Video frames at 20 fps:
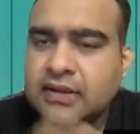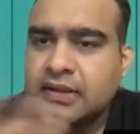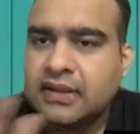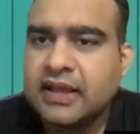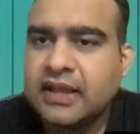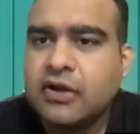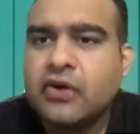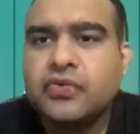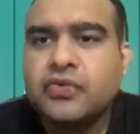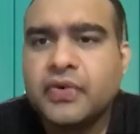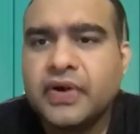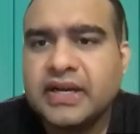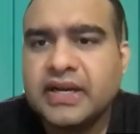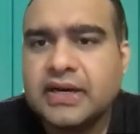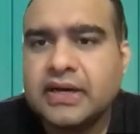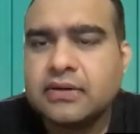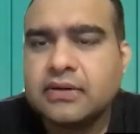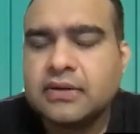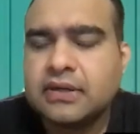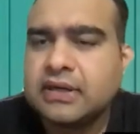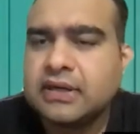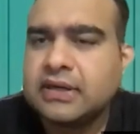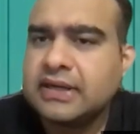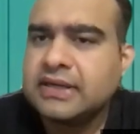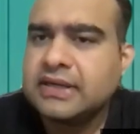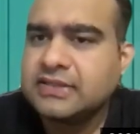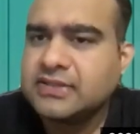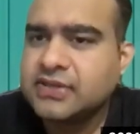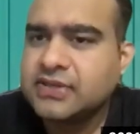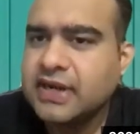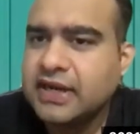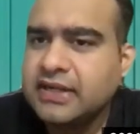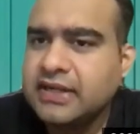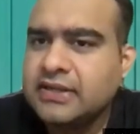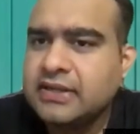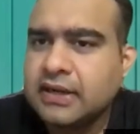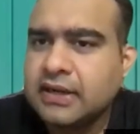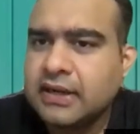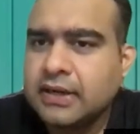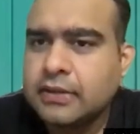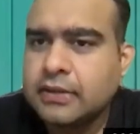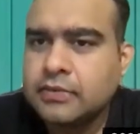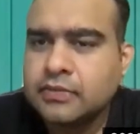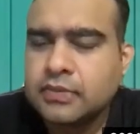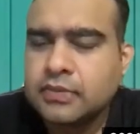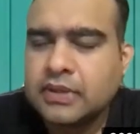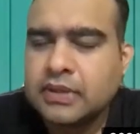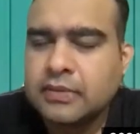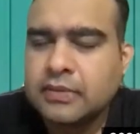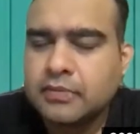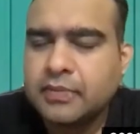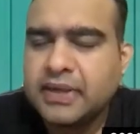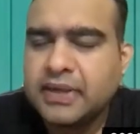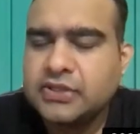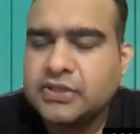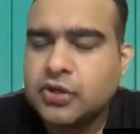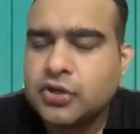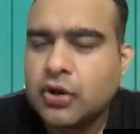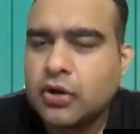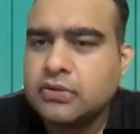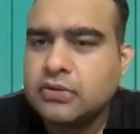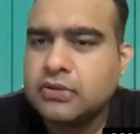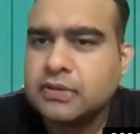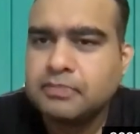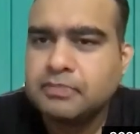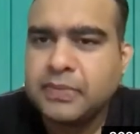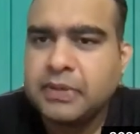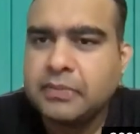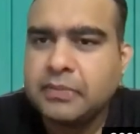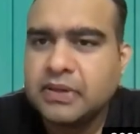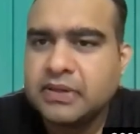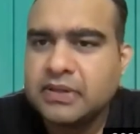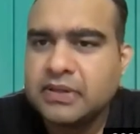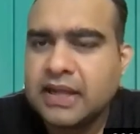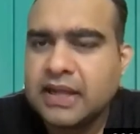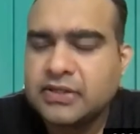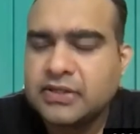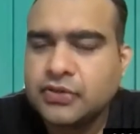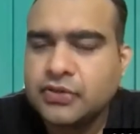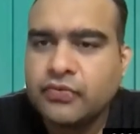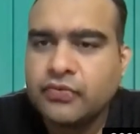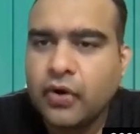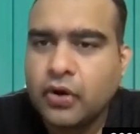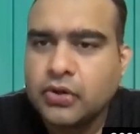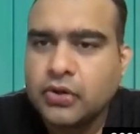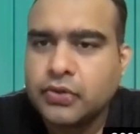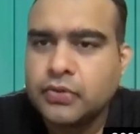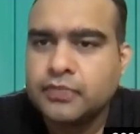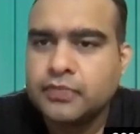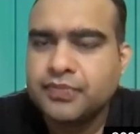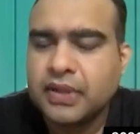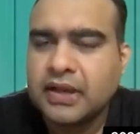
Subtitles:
Think of Twitter; it is really based on the people that you follow.